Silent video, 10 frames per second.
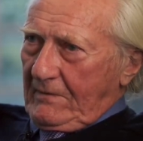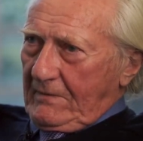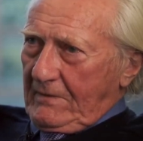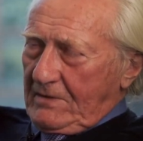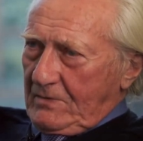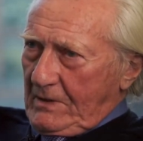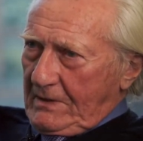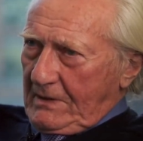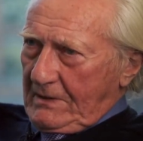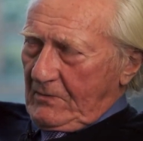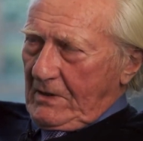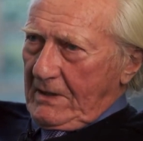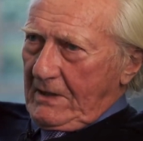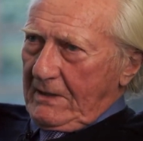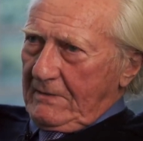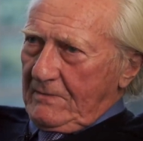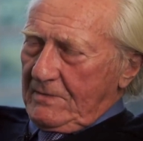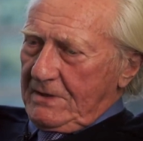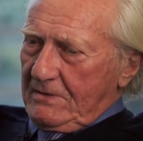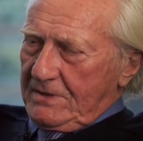and it's why I
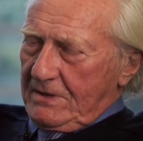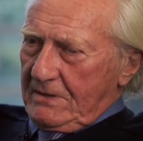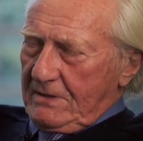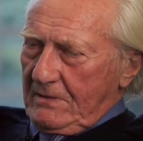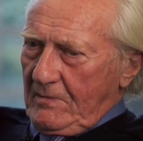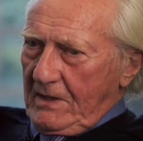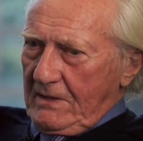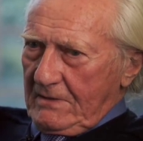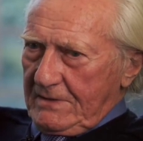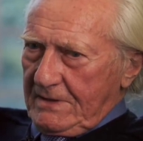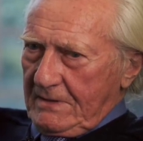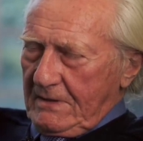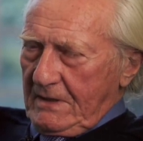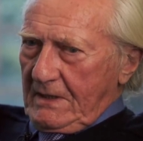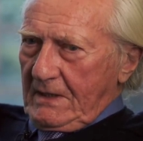was so certain in my answer,